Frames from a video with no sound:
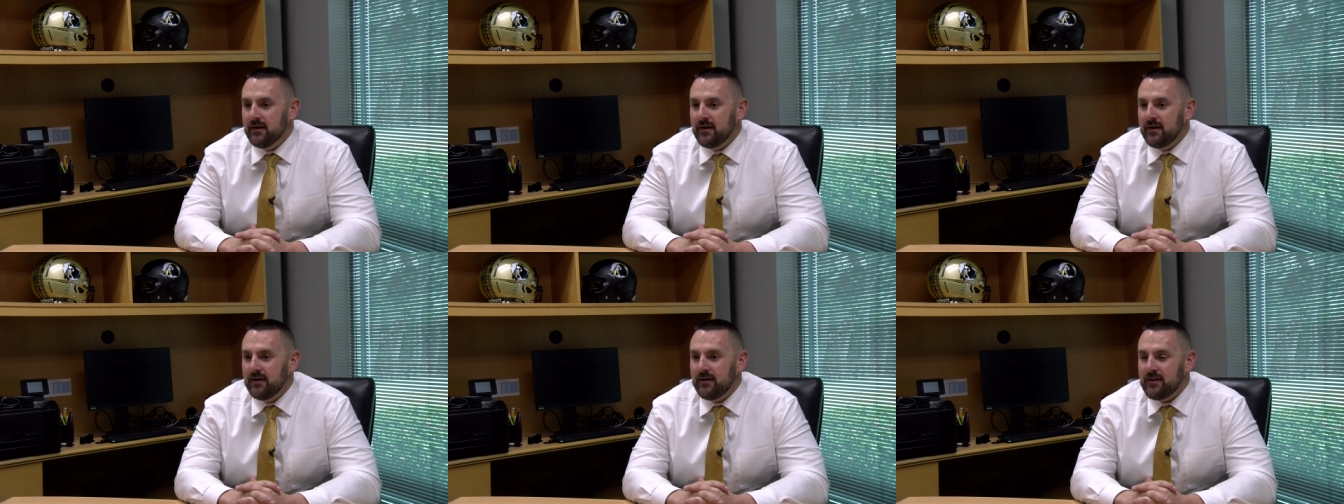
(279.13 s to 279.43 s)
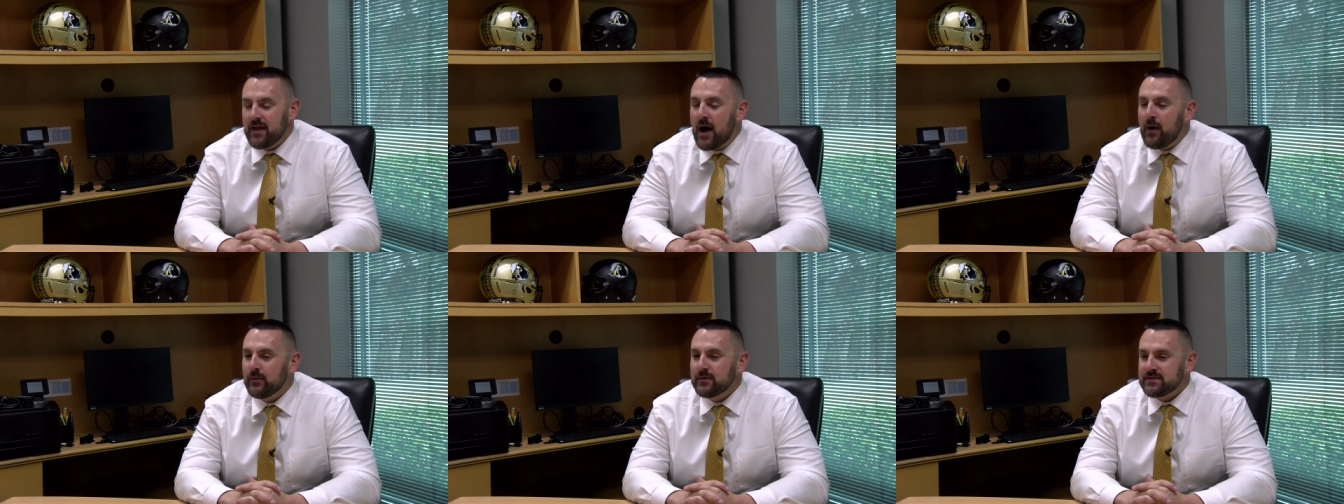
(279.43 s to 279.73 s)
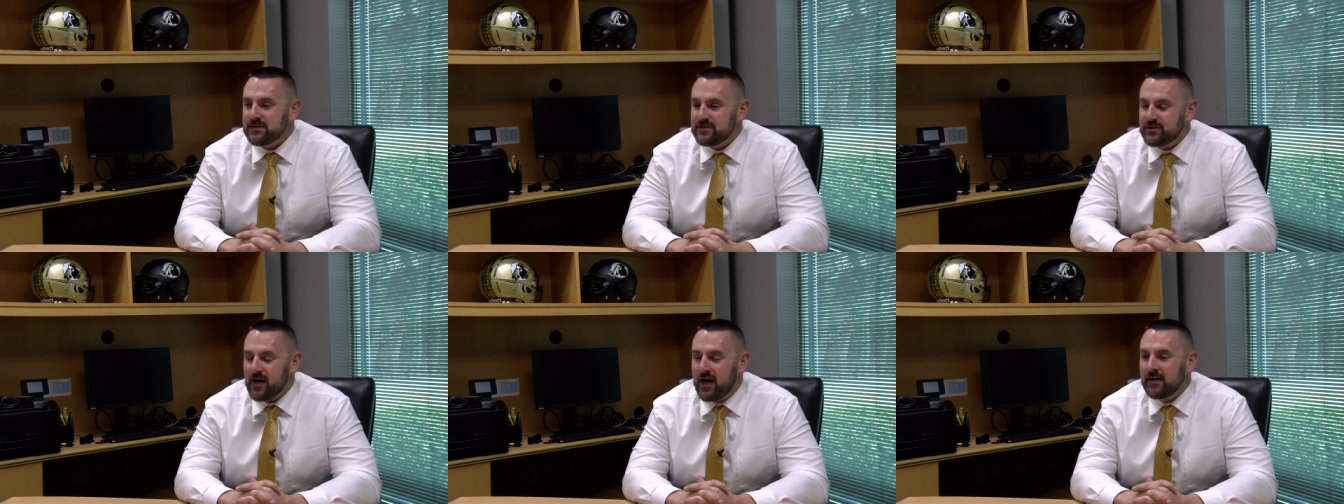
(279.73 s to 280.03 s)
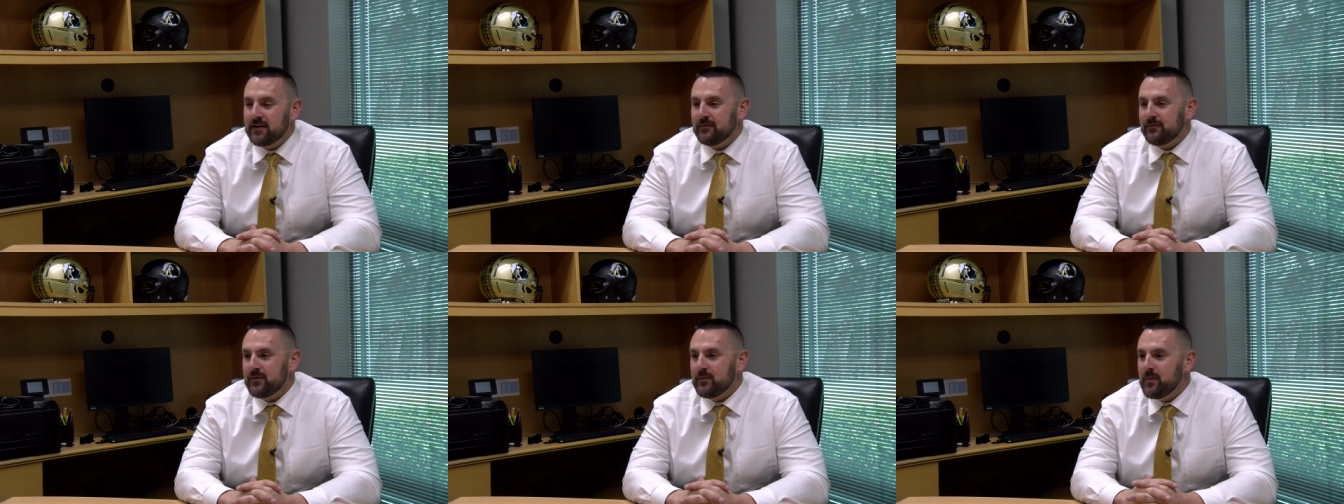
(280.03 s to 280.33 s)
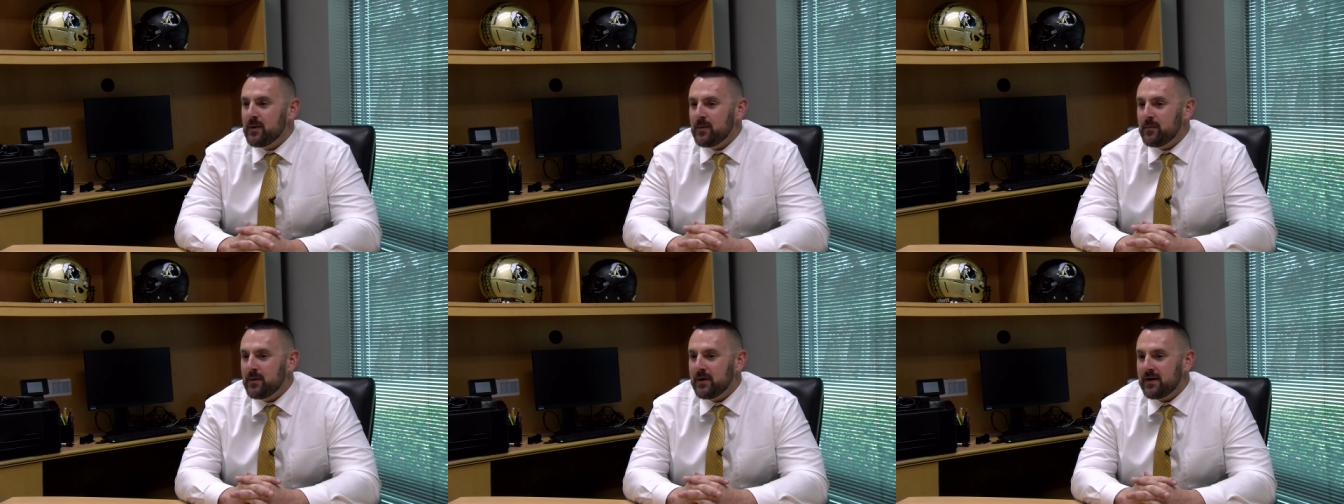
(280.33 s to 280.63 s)
and that was attractive to
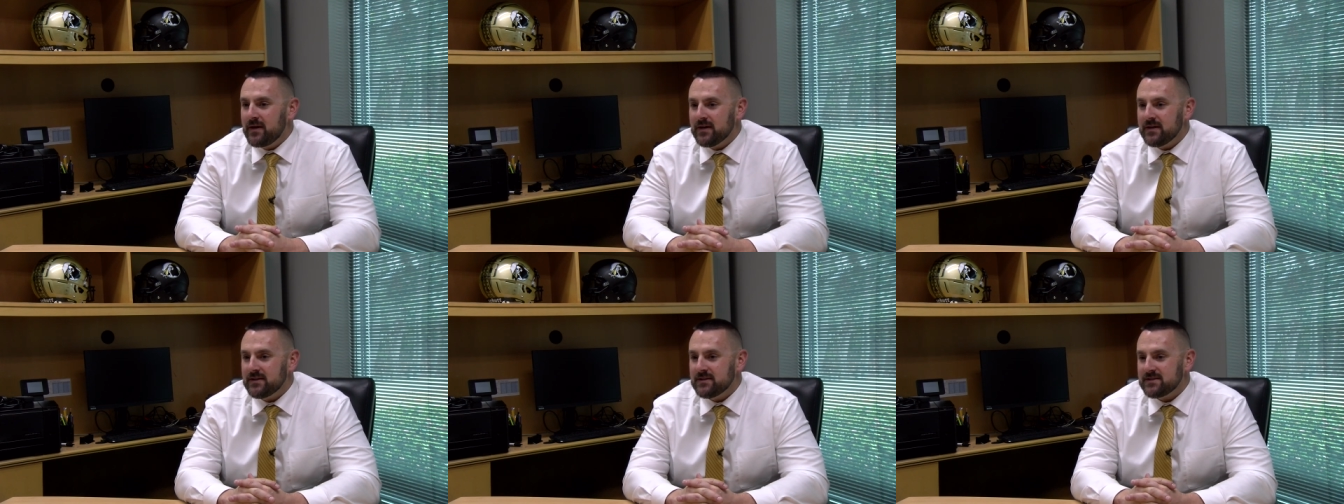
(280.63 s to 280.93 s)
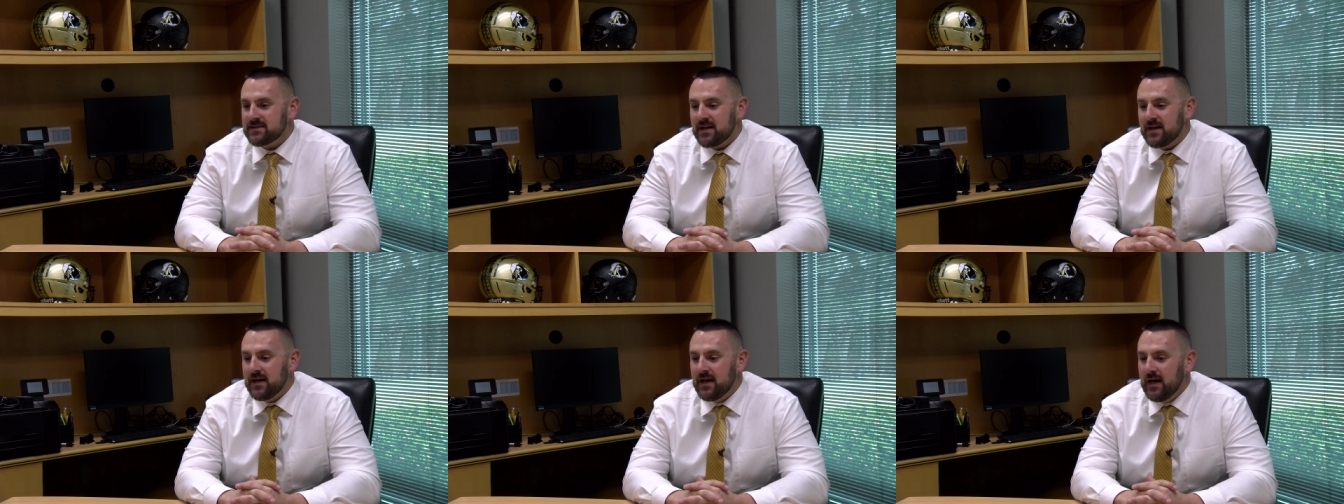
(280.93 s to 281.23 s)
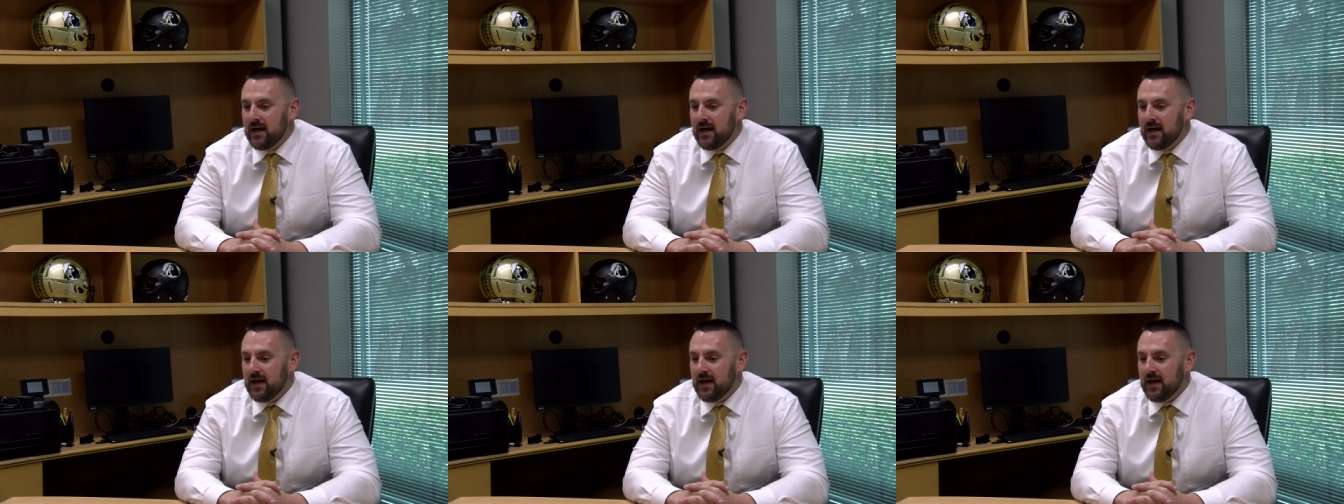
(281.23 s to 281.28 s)
me because